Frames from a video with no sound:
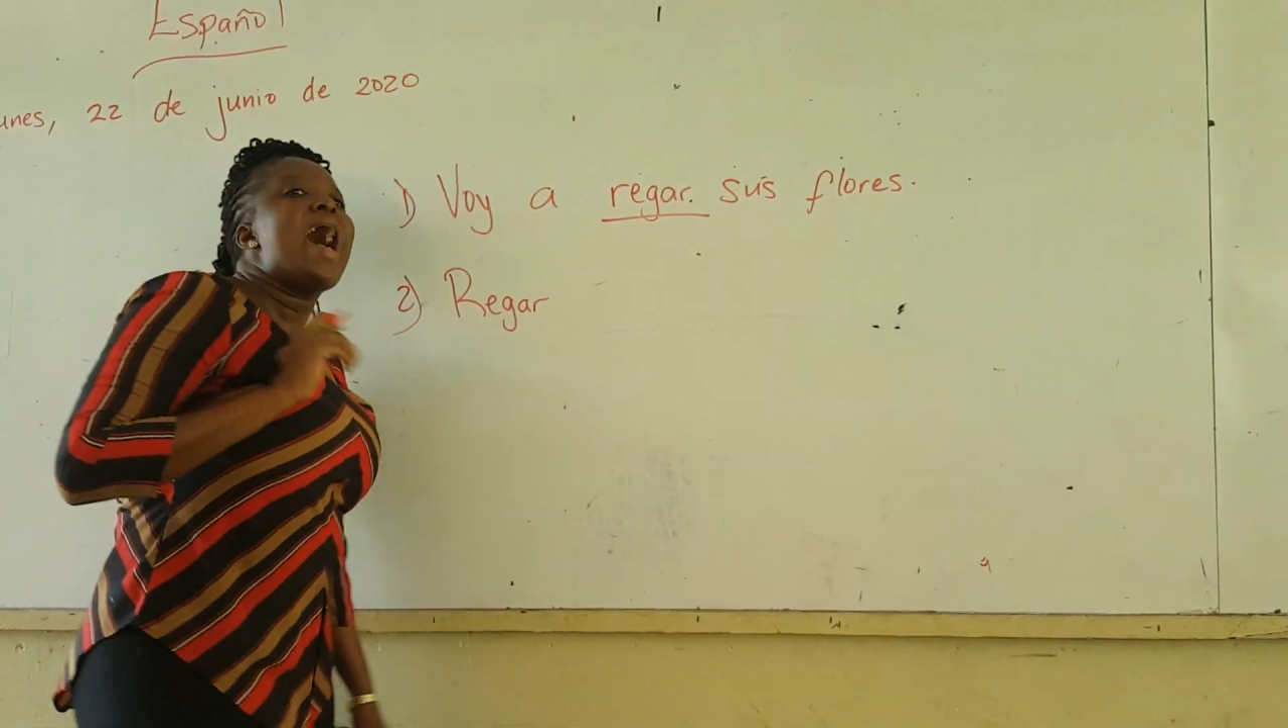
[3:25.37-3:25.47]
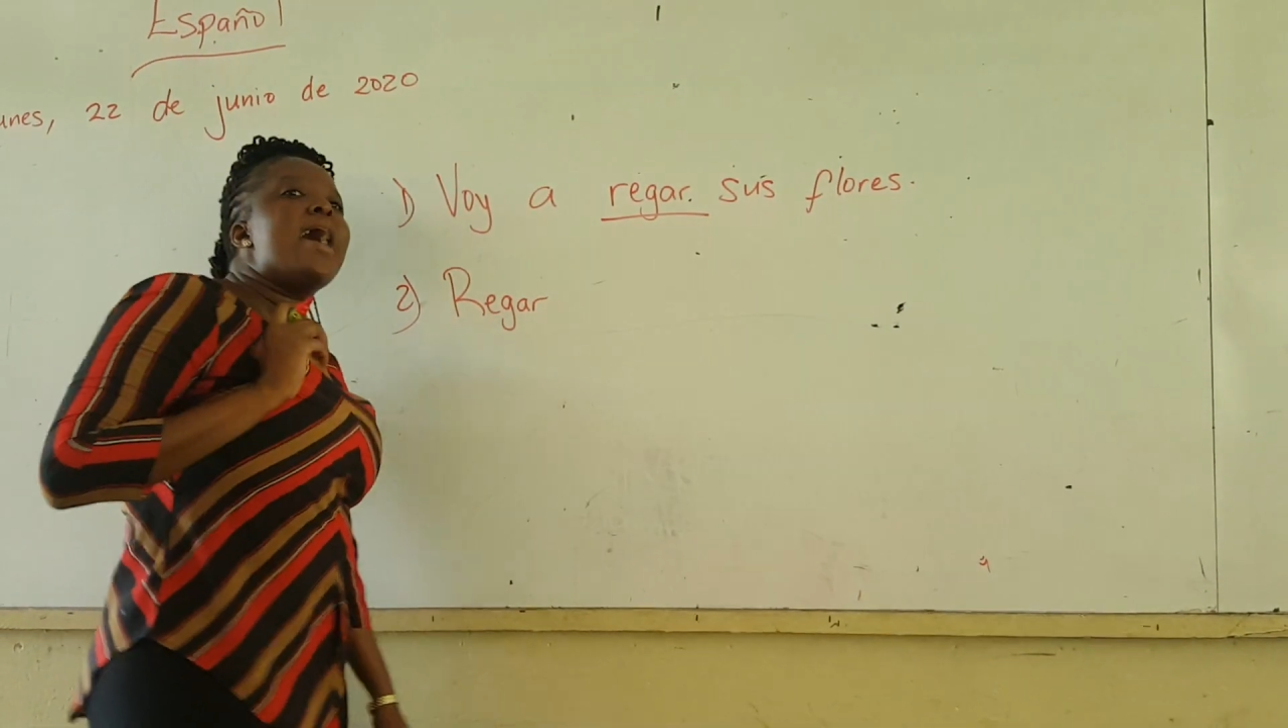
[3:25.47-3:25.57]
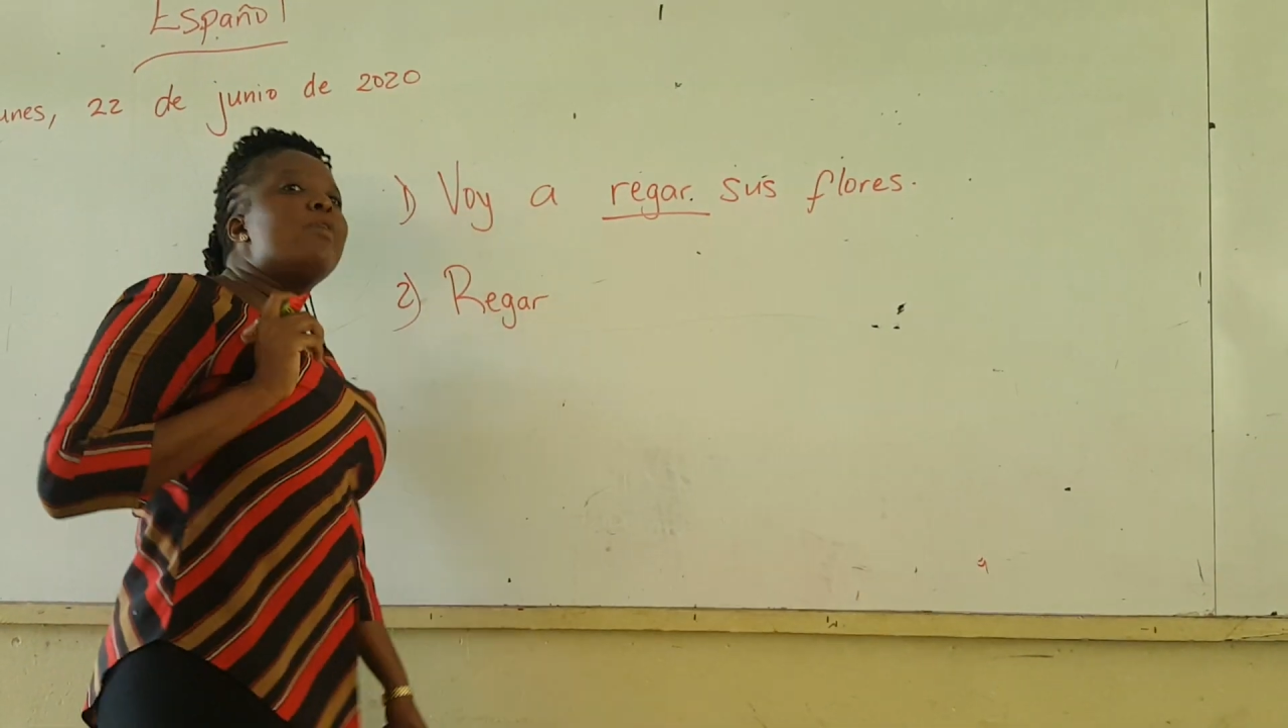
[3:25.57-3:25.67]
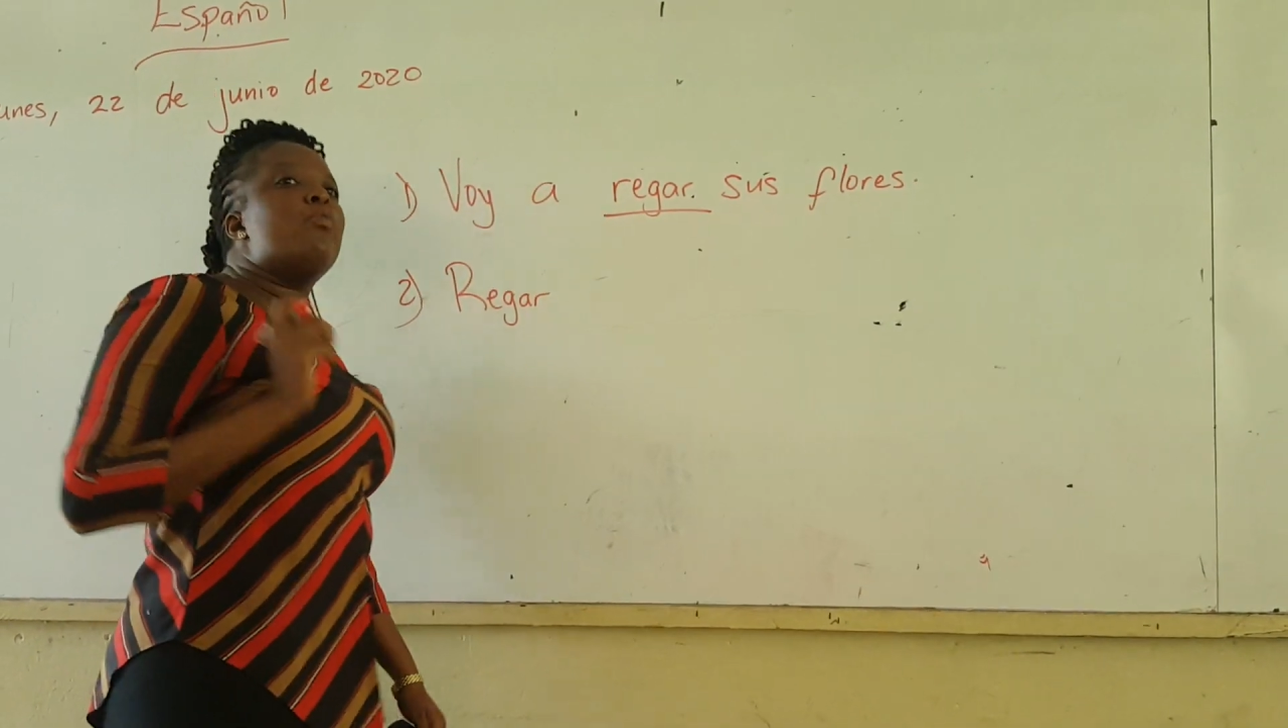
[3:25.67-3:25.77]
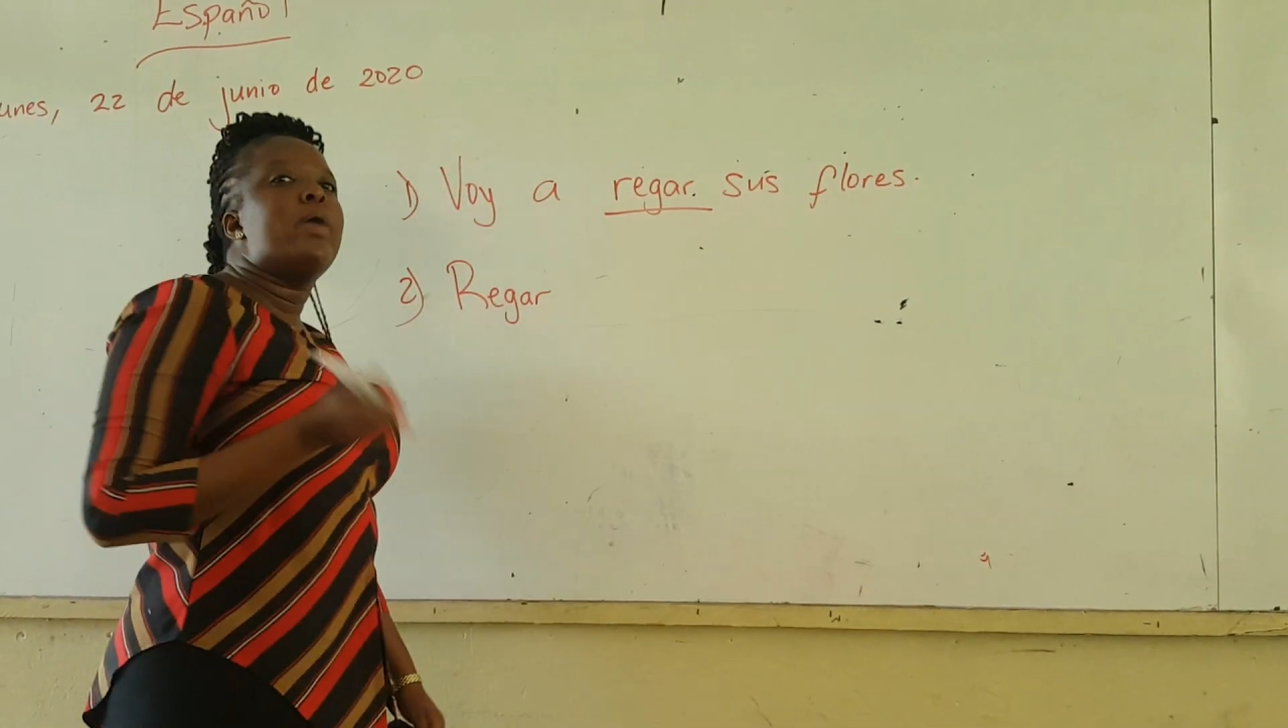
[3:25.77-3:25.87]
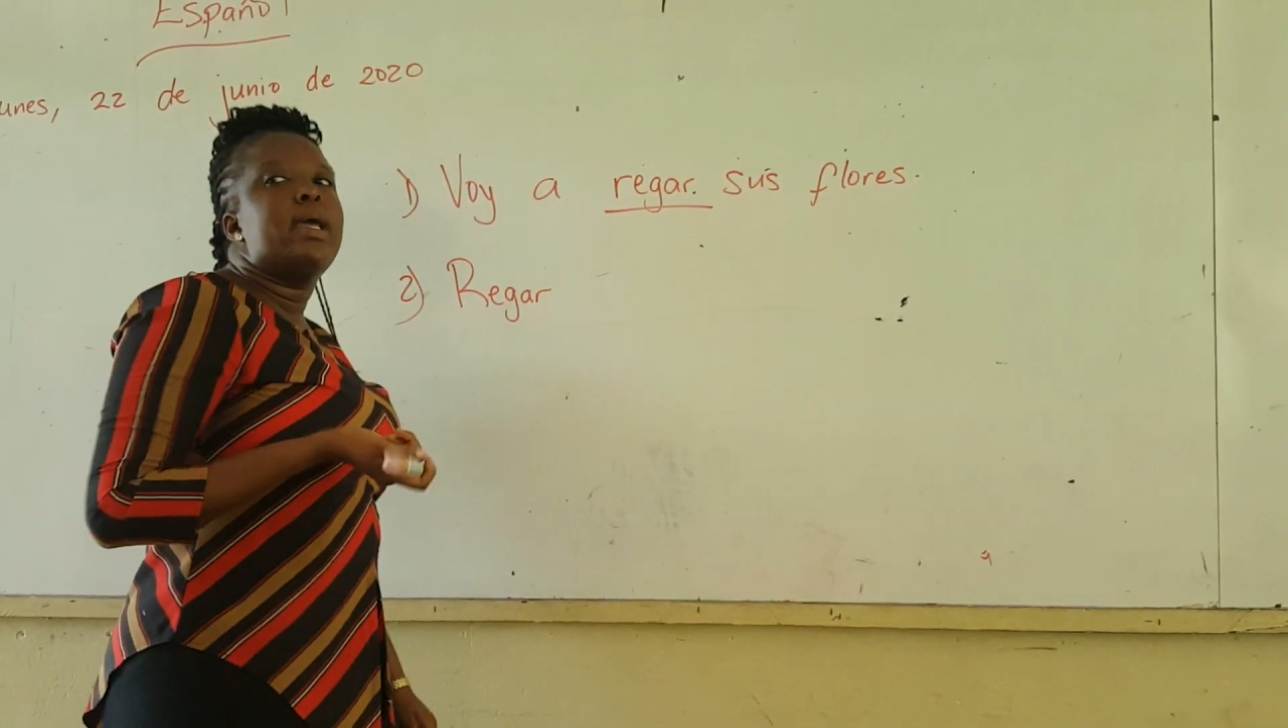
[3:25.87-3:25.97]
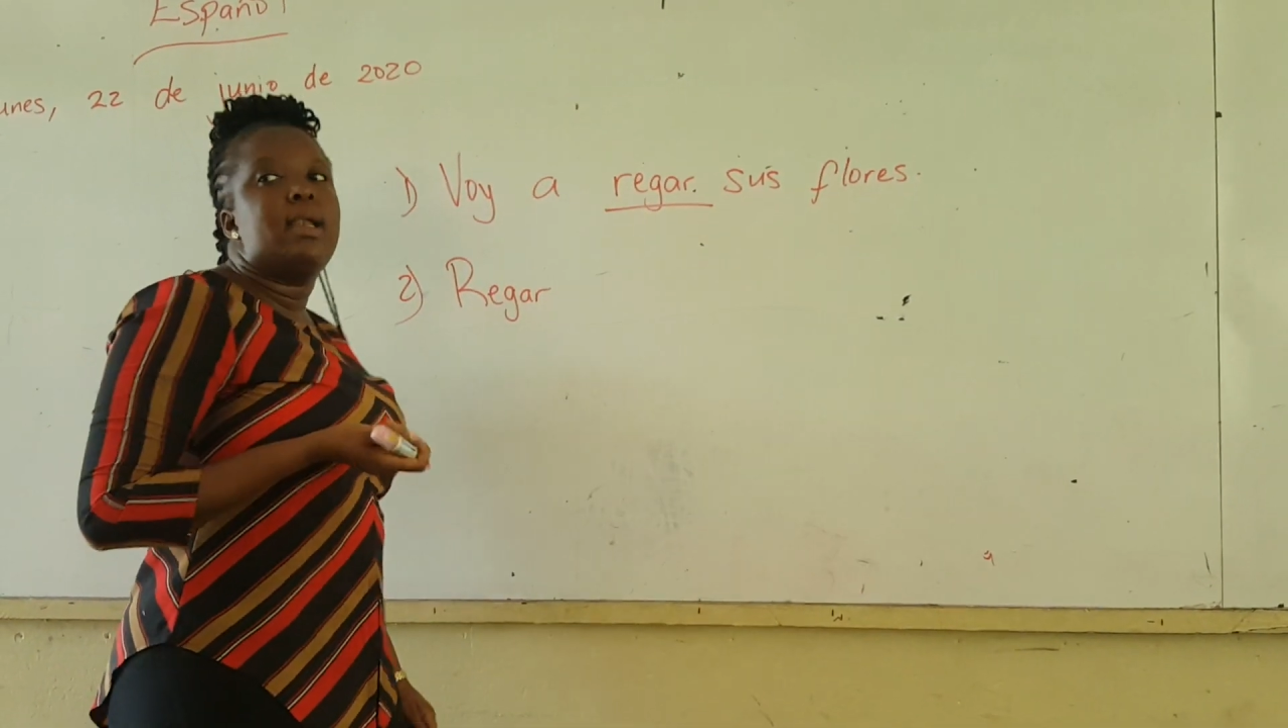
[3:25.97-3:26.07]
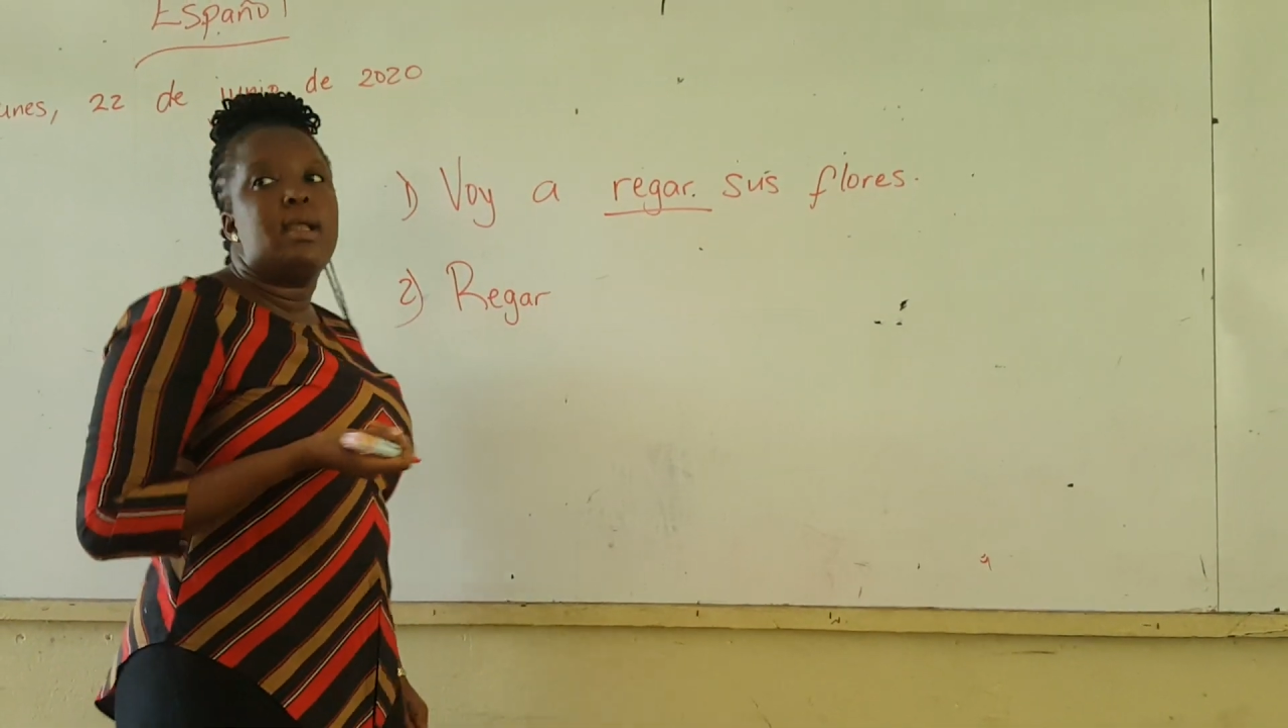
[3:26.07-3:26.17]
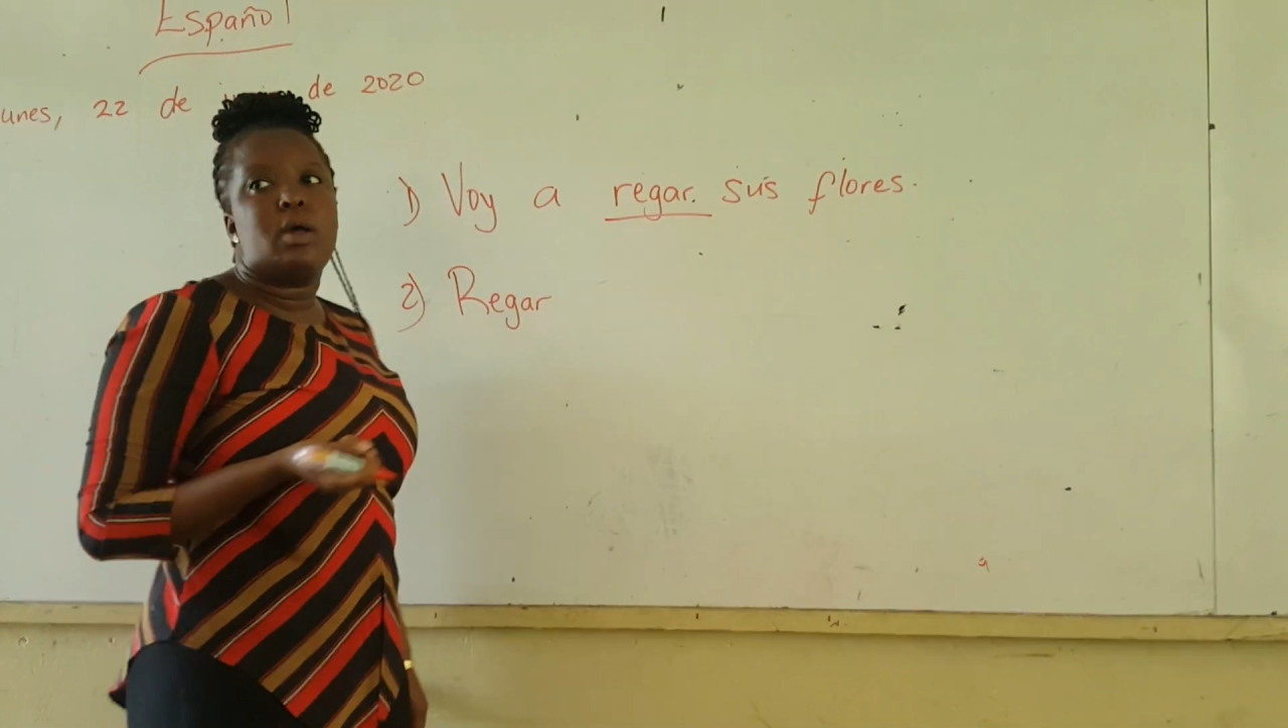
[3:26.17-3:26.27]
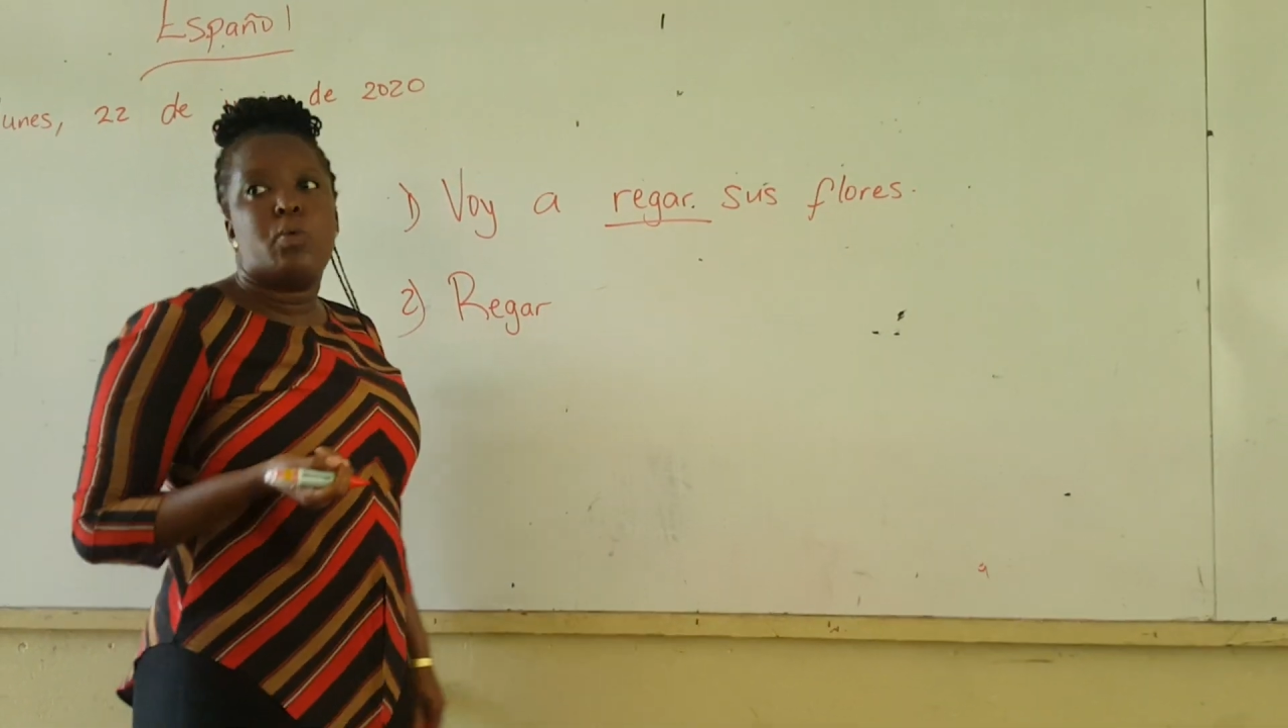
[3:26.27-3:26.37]
I
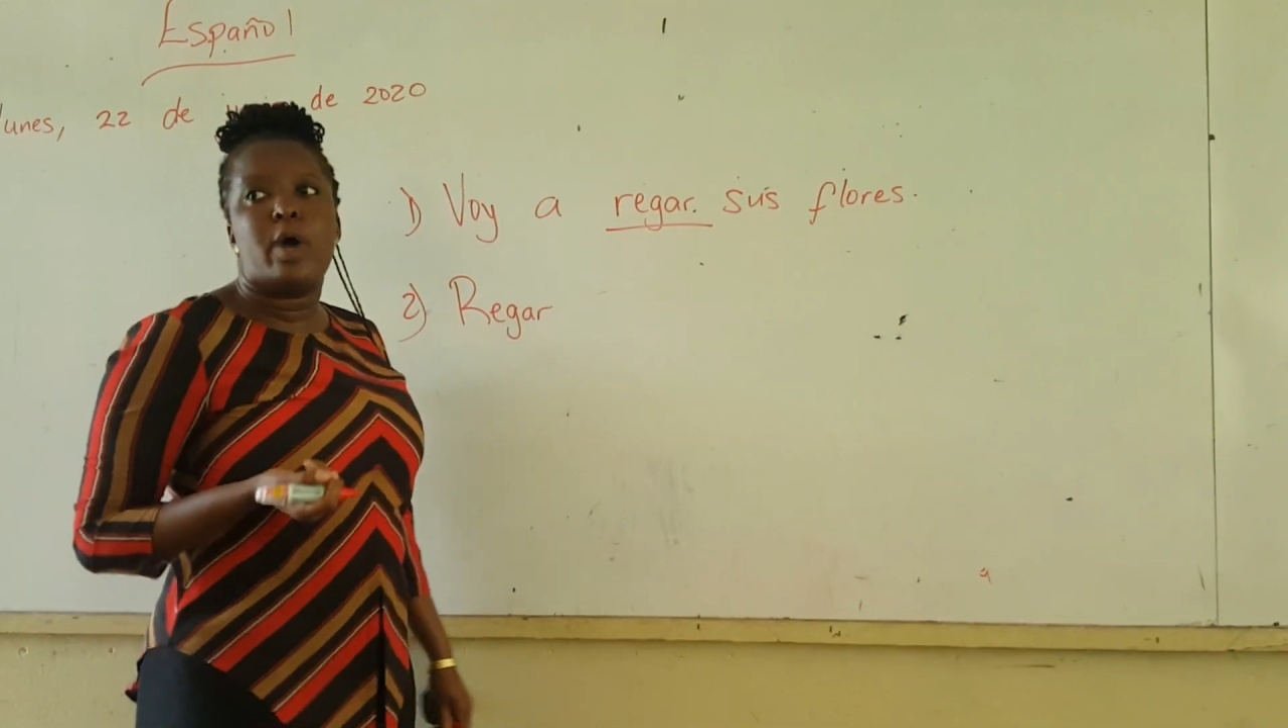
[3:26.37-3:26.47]
will,